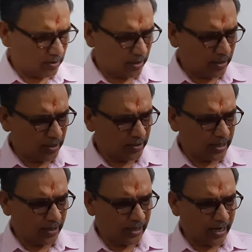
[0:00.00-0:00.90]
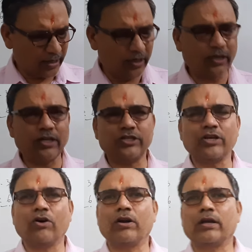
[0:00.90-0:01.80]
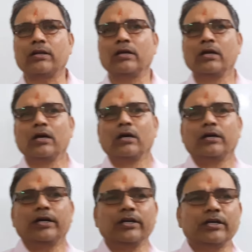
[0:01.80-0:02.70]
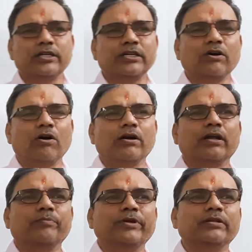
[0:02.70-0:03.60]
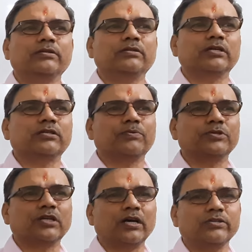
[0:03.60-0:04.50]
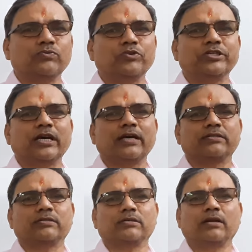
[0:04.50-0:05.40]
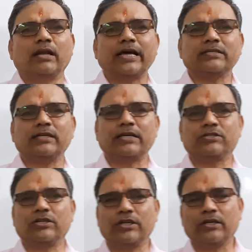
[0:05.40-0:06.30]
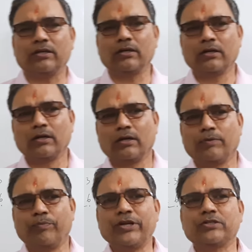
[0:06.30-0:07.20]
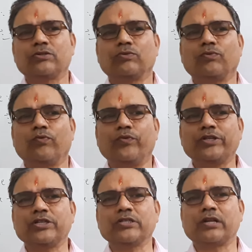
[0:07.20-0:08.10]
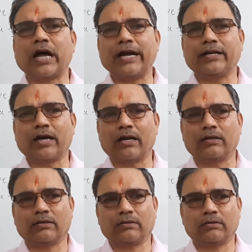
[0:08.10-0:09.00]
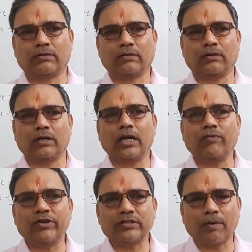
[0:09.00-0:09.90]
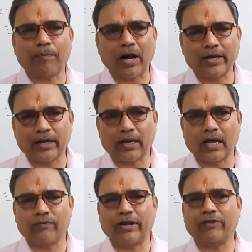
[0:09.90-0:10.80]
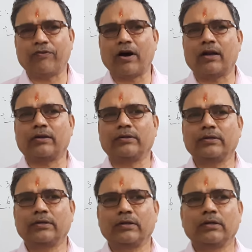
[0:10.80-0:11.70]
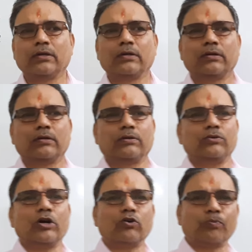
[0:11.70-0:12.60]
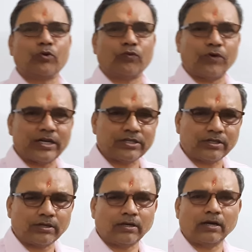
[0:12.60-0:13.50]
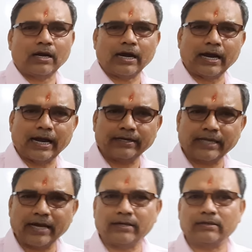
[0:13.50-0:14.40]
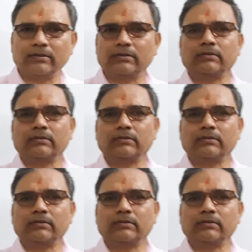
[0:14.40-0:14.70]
It is saying that increasing order means the substance which has less density, means which is lighter, in which the particles are very far, you have to put first, and then